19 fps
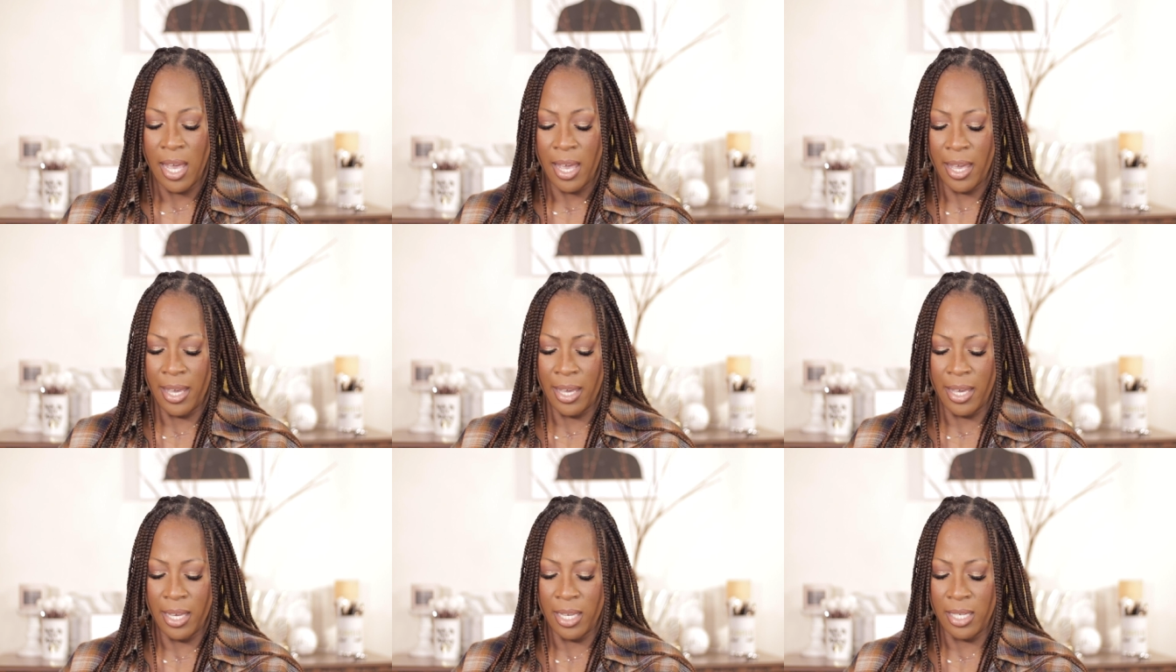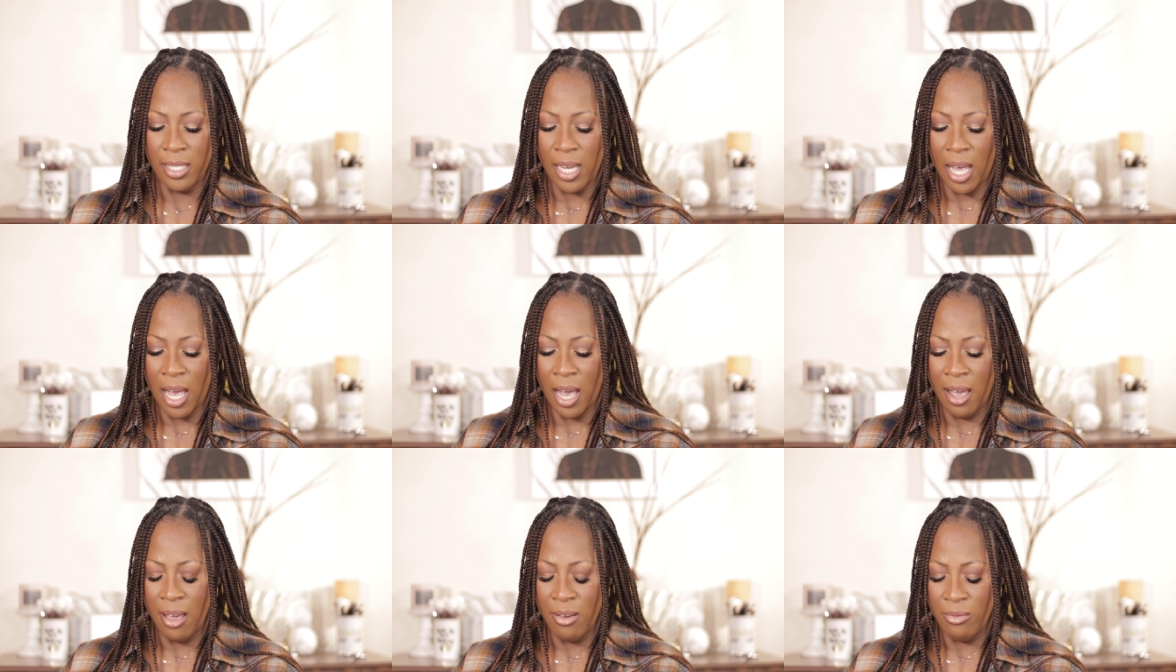And
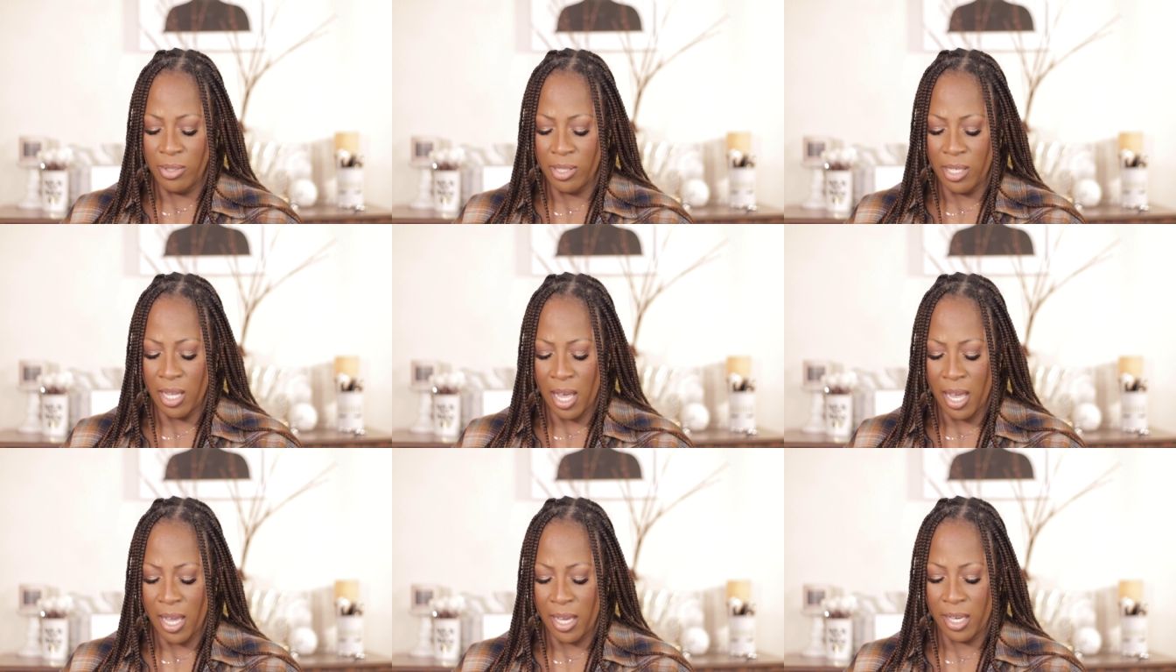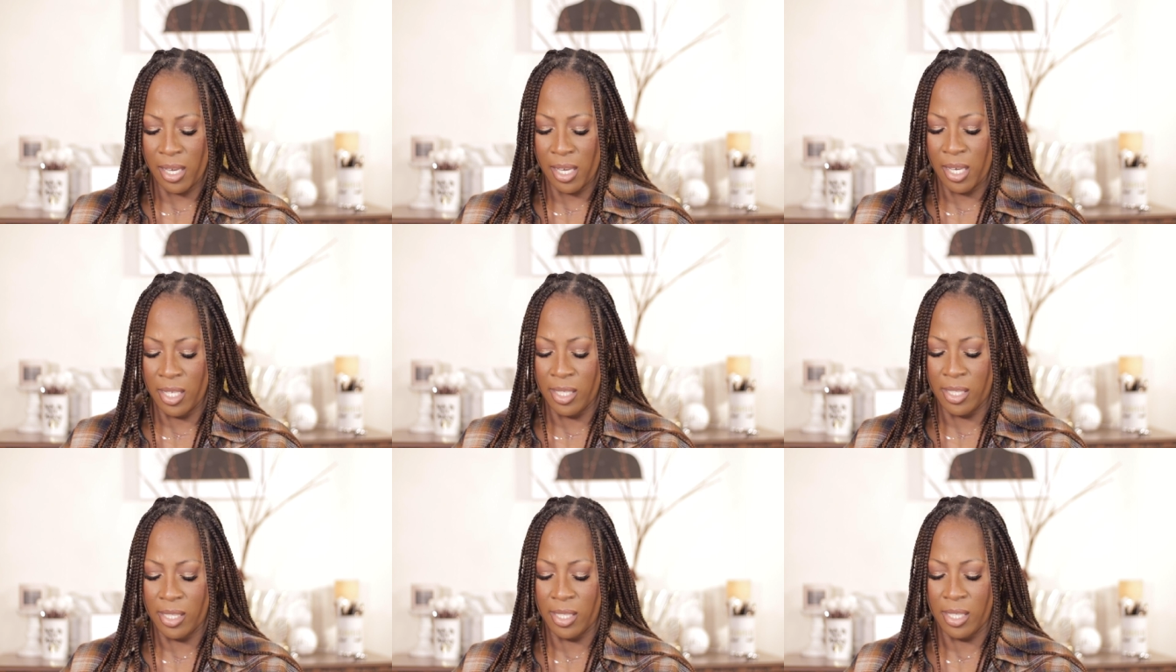I was like,
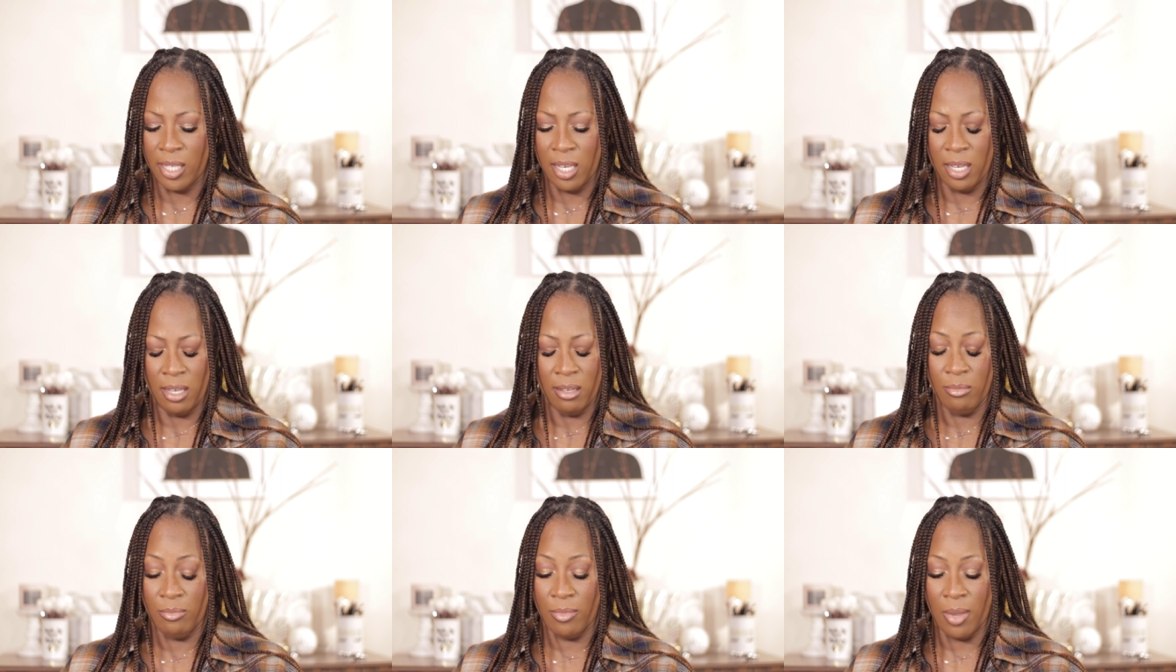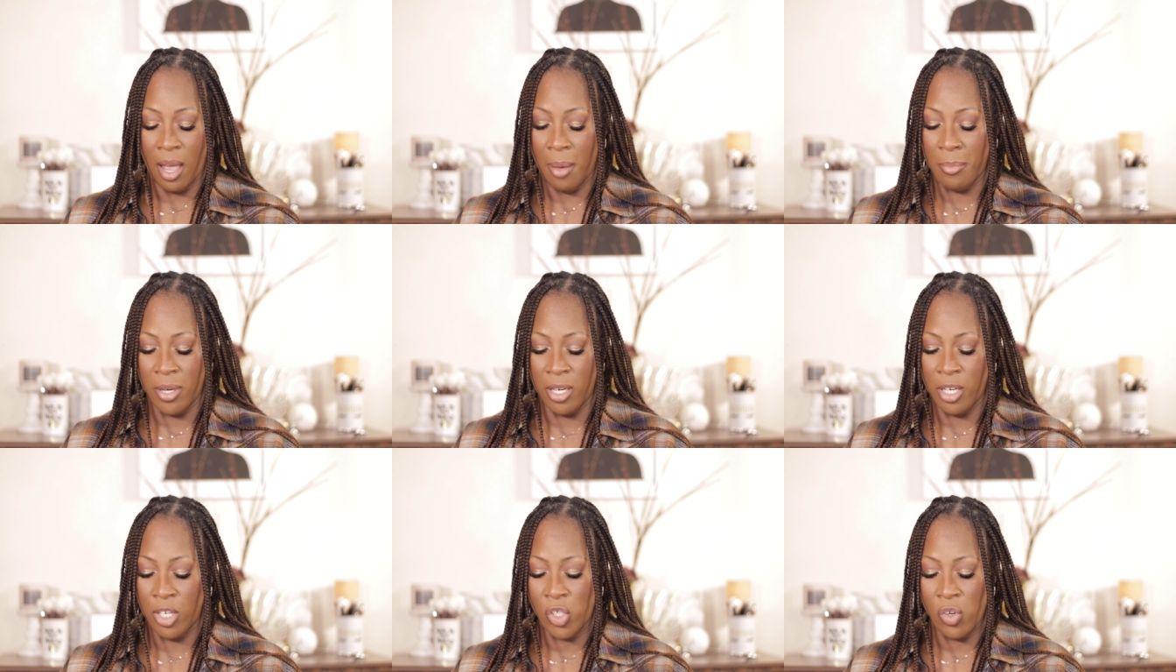it's, I'm
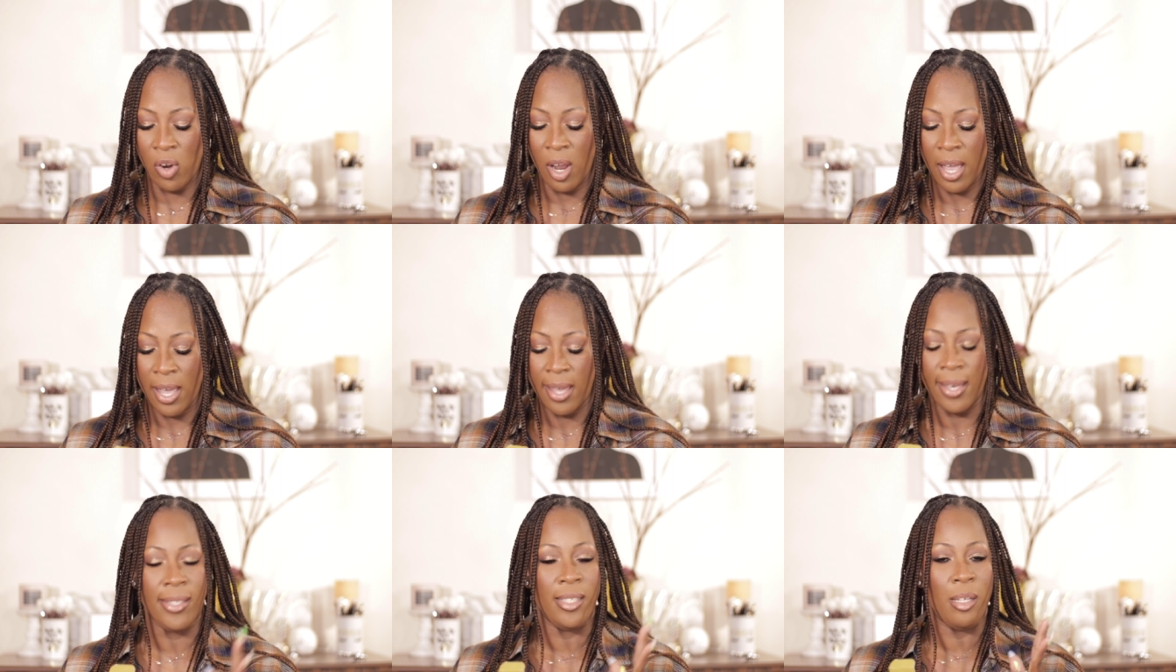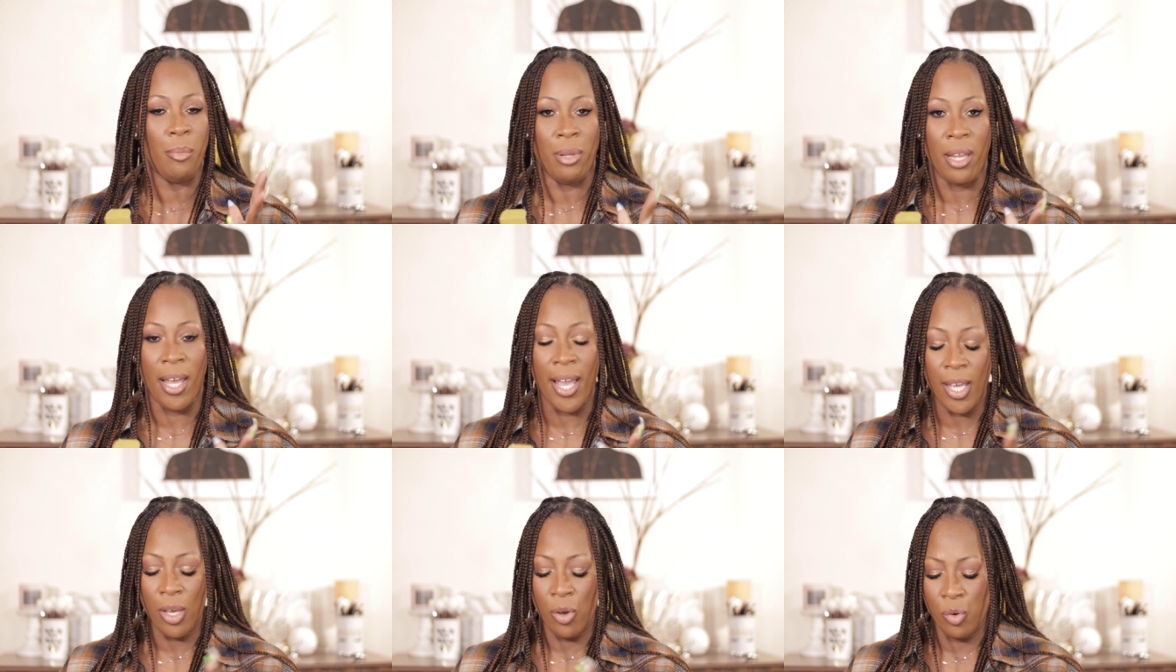going to try it. It's a
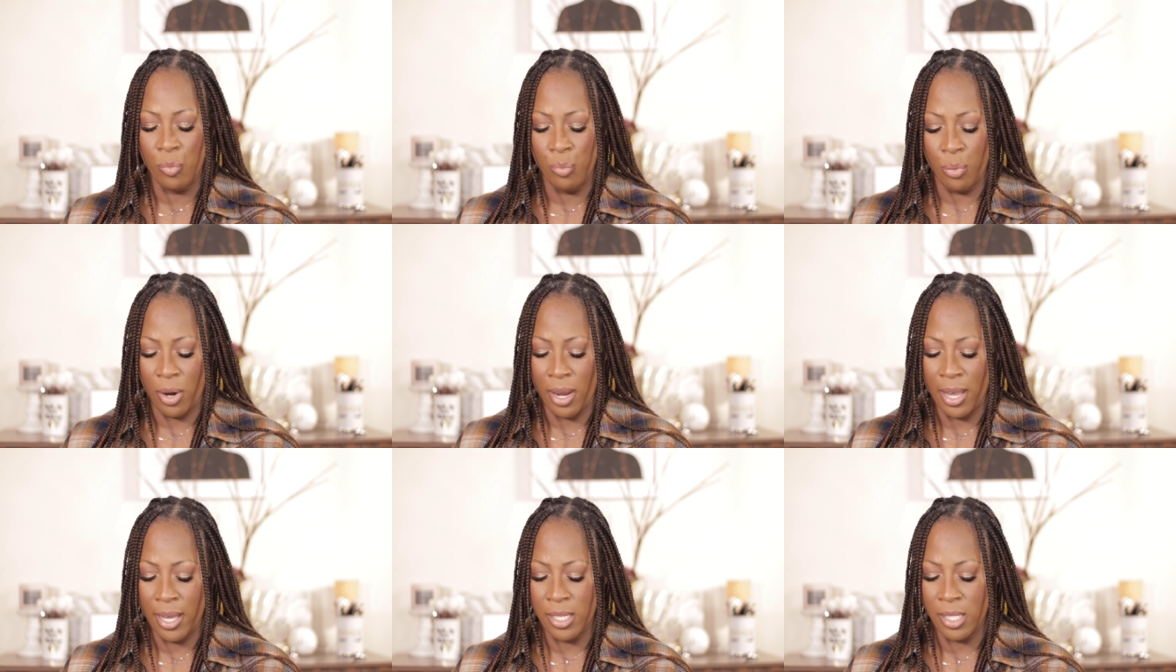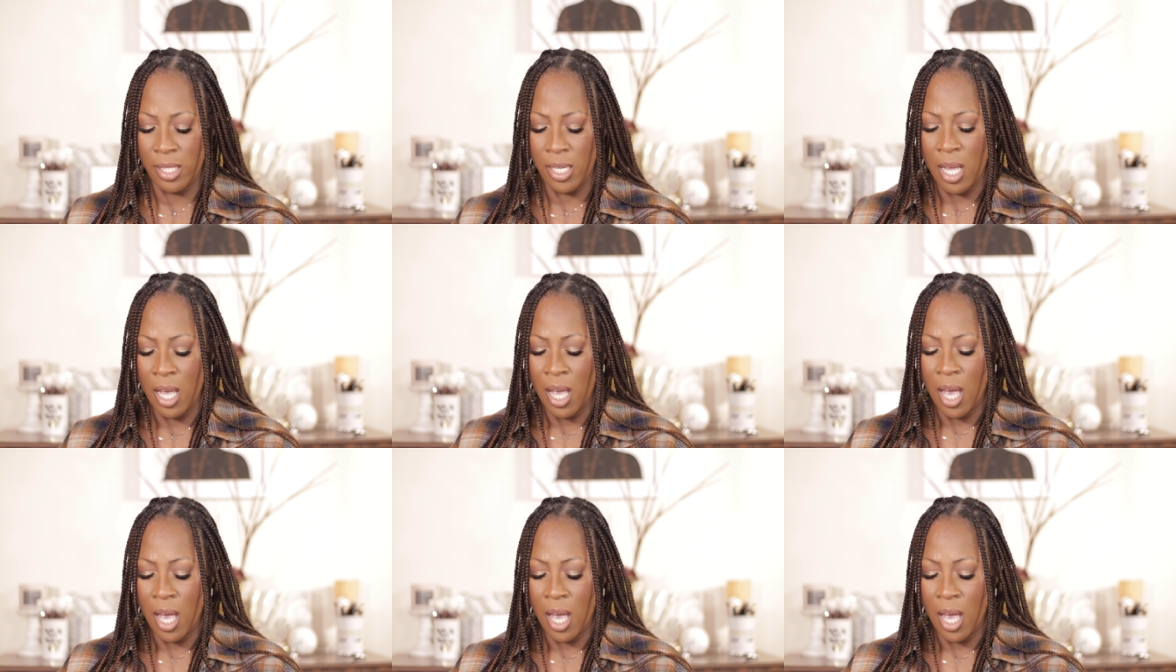black owned brand.